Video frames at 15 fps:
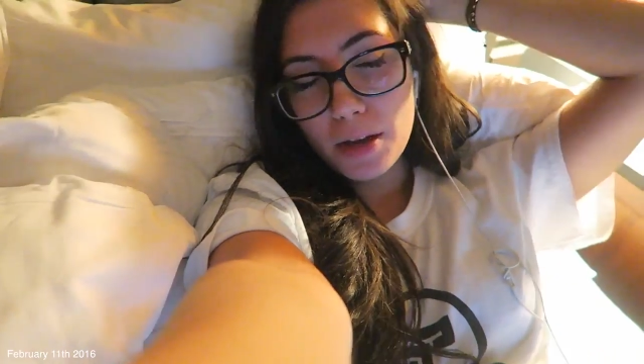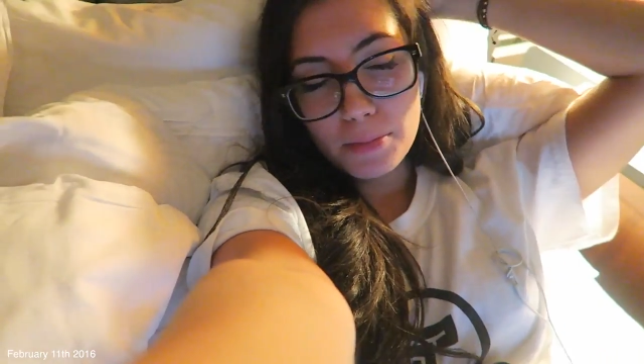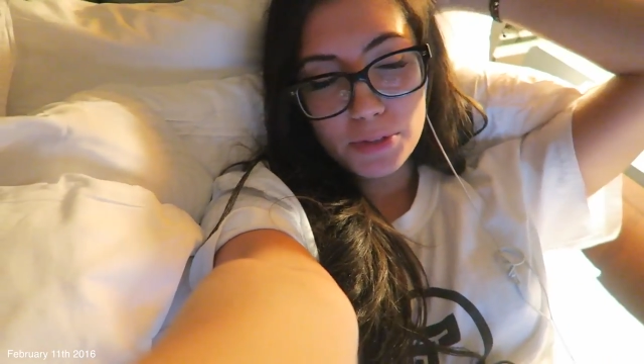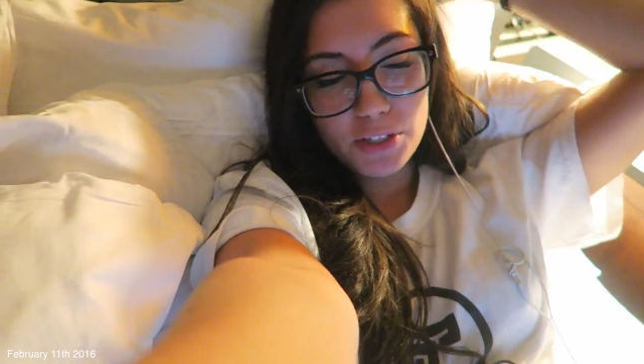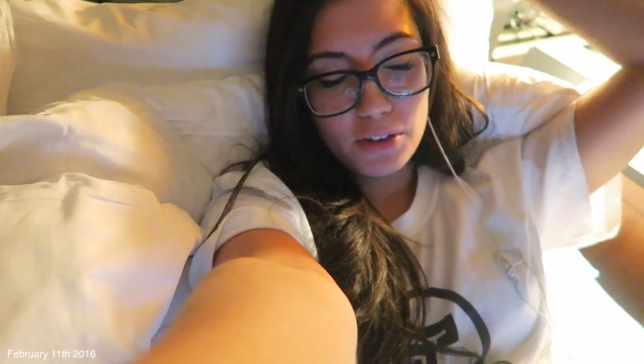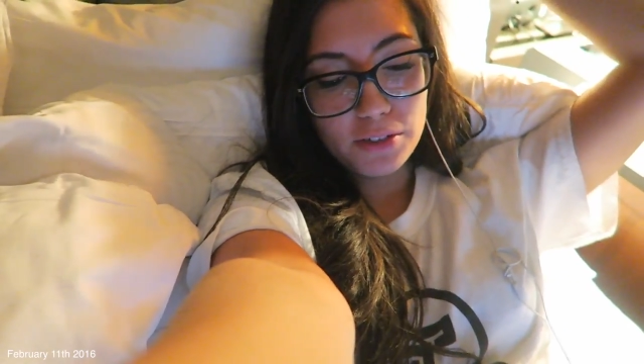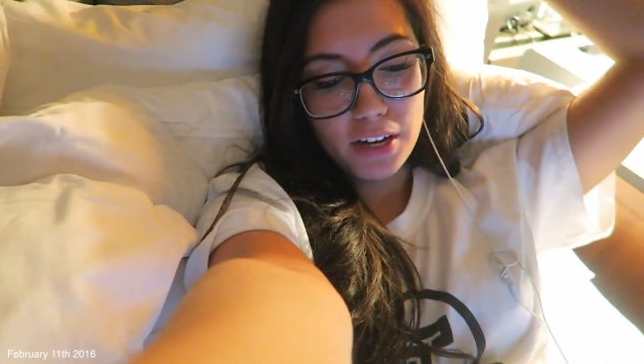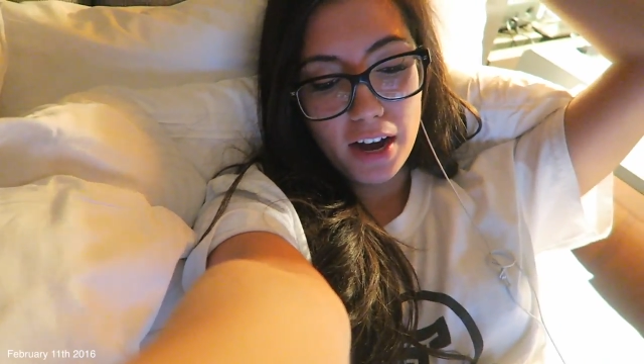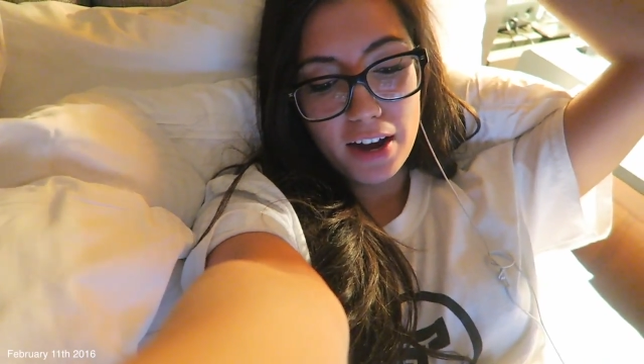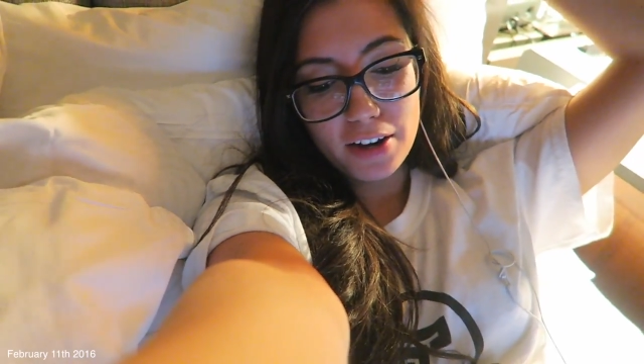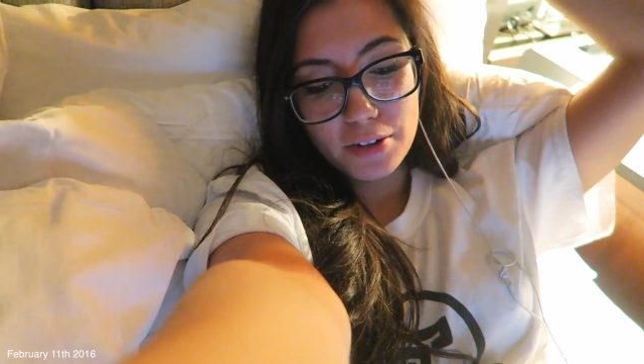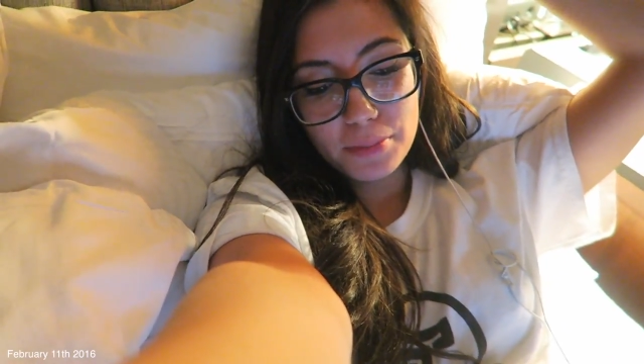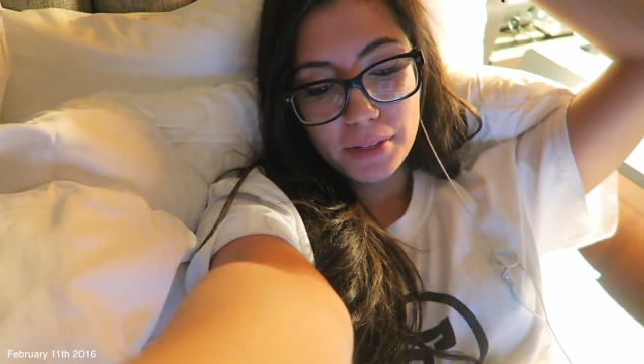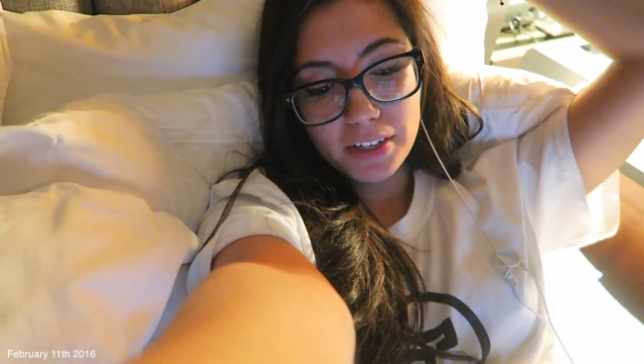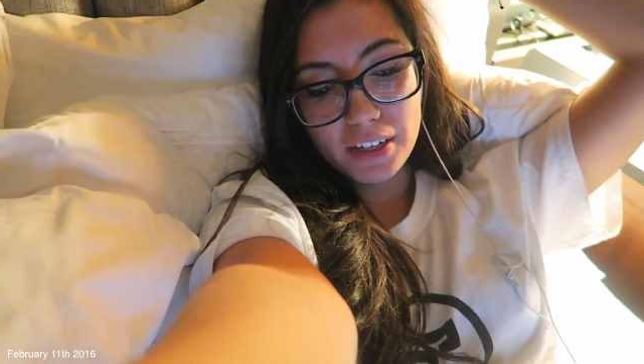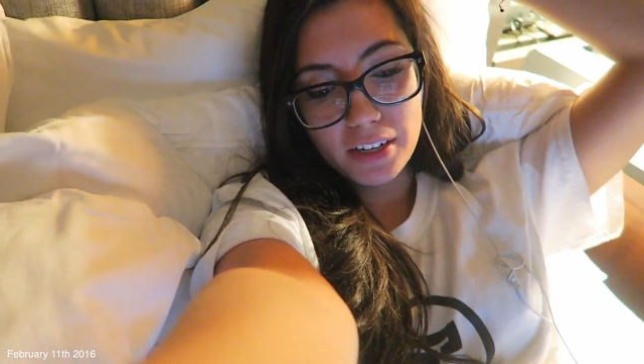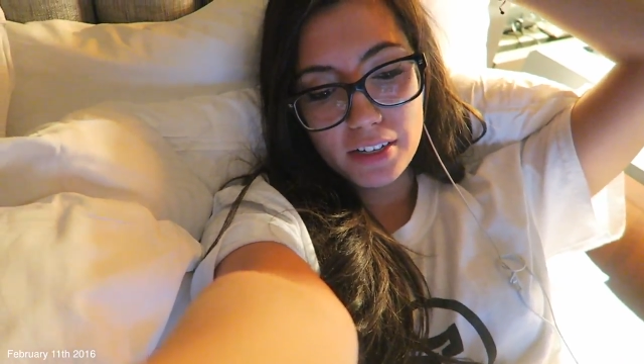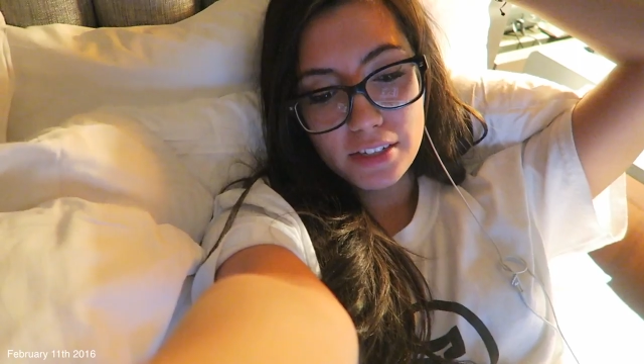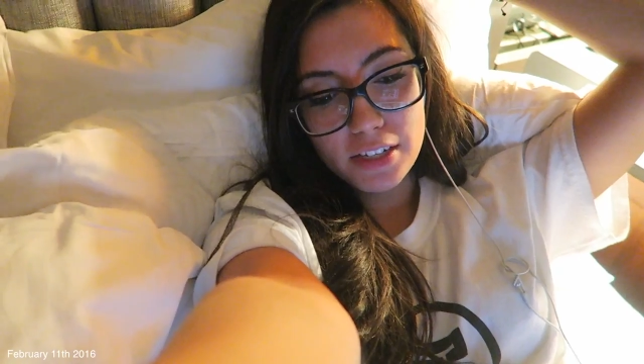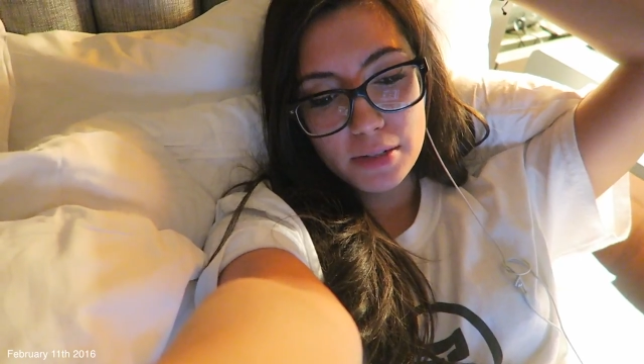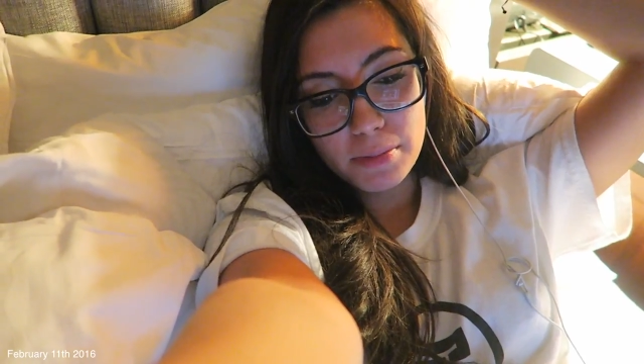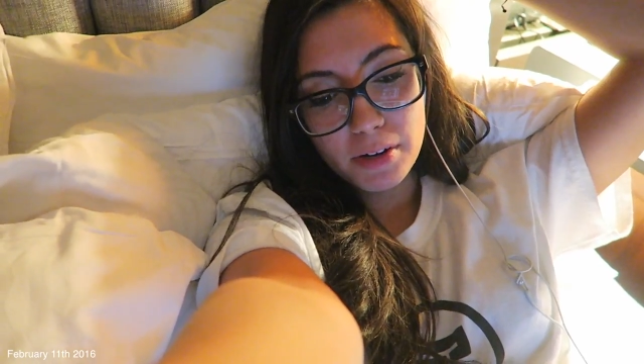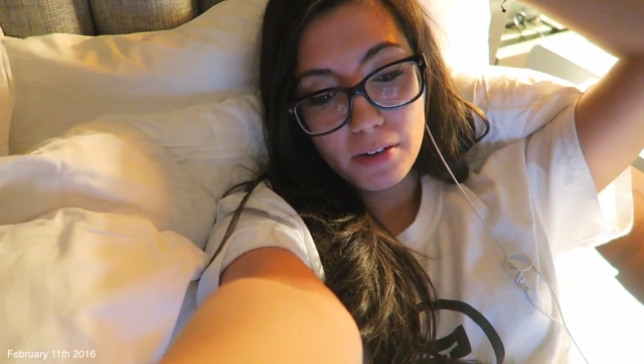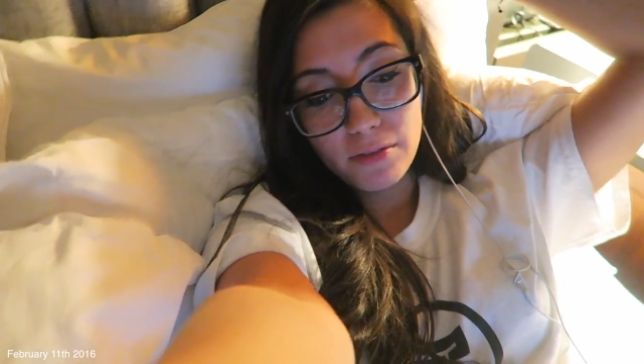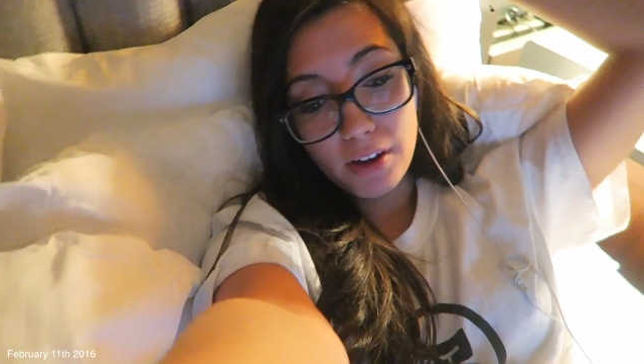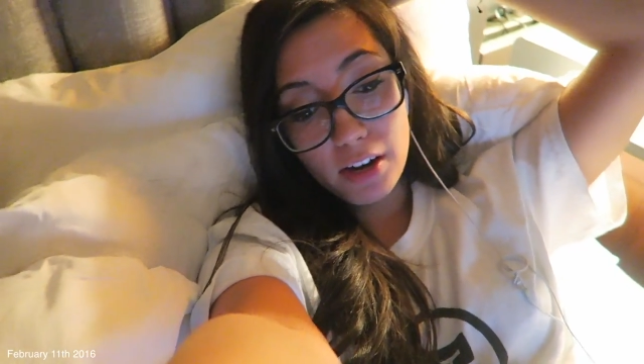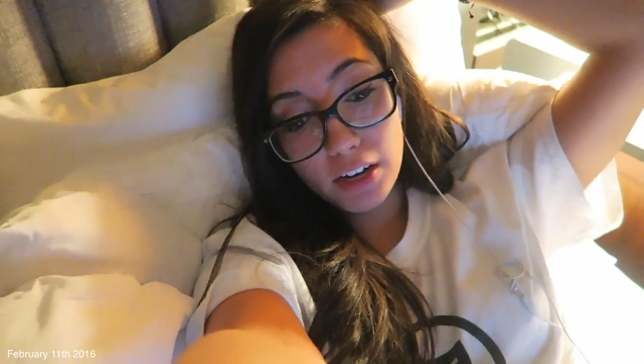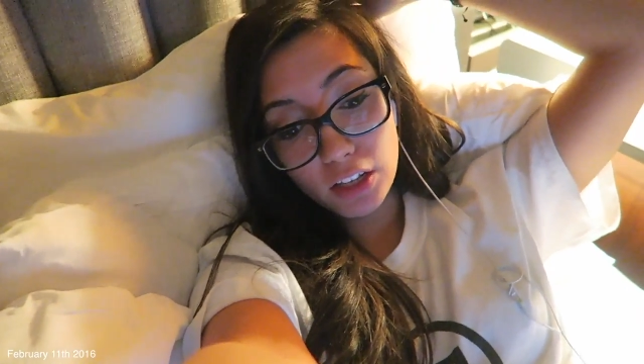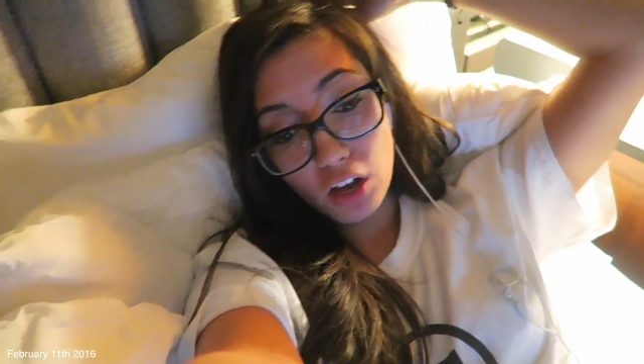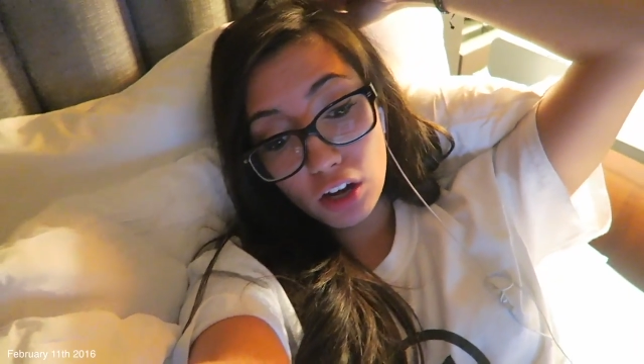I'm so tired because it's been a
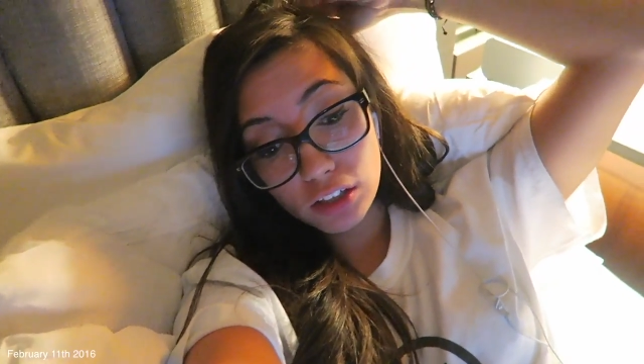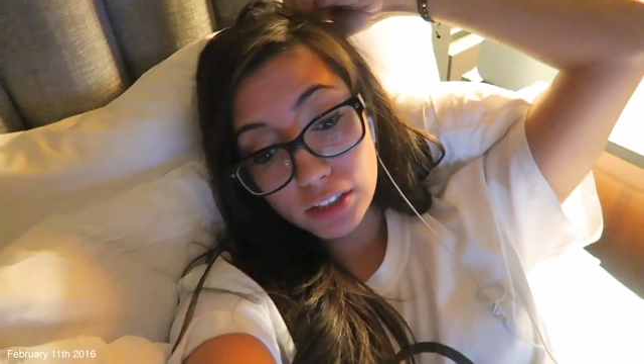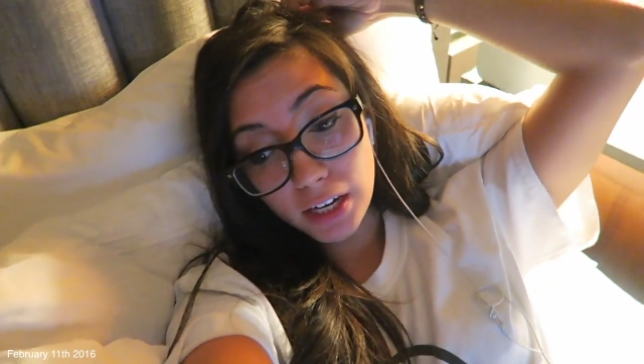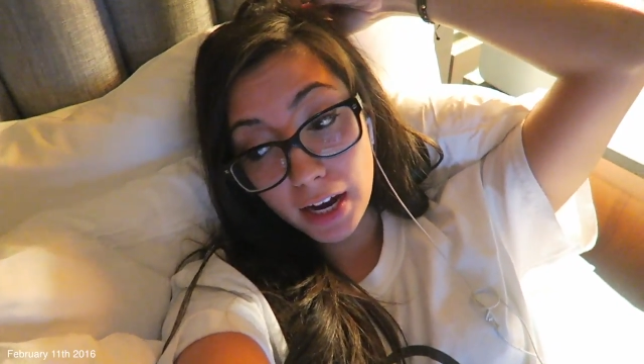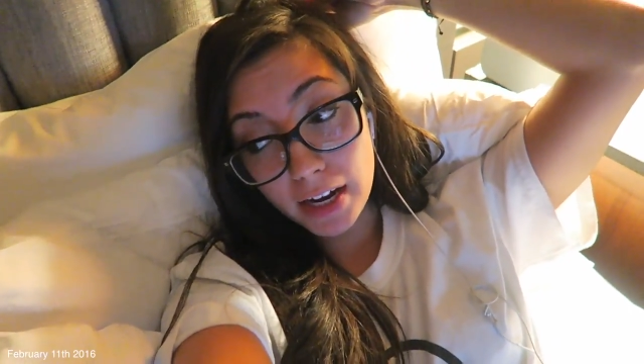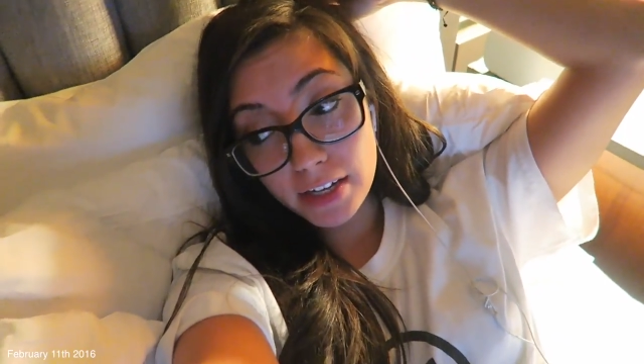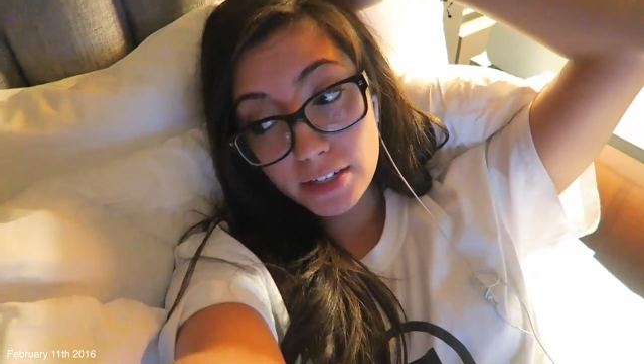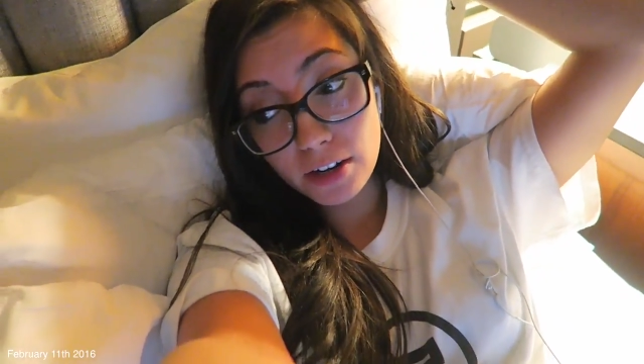very long day.